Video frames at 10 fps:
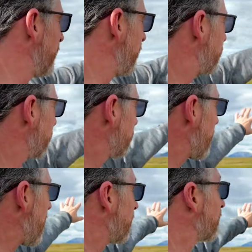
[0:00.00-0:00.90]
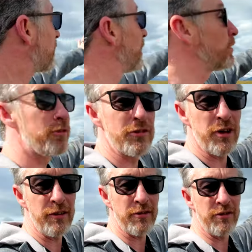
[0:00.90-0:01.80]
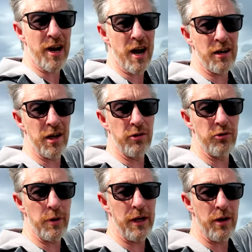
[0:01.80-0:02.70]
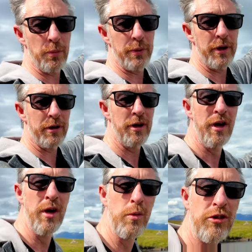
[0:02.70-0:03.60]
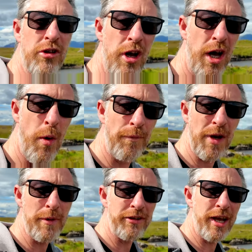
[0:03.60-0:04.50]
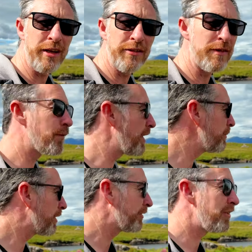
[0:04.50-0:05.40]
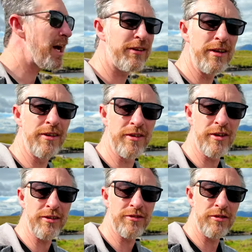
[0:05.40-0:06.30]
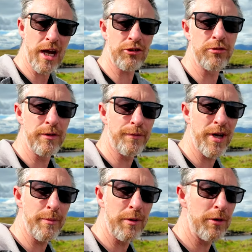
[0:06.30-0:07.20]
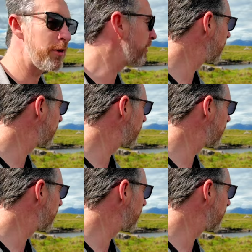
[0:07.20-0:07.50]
nice dark clouds, there's a nice dark cloud as well up here, which I'm hopefully able to get into the frame because it's acting as a nice natural framing within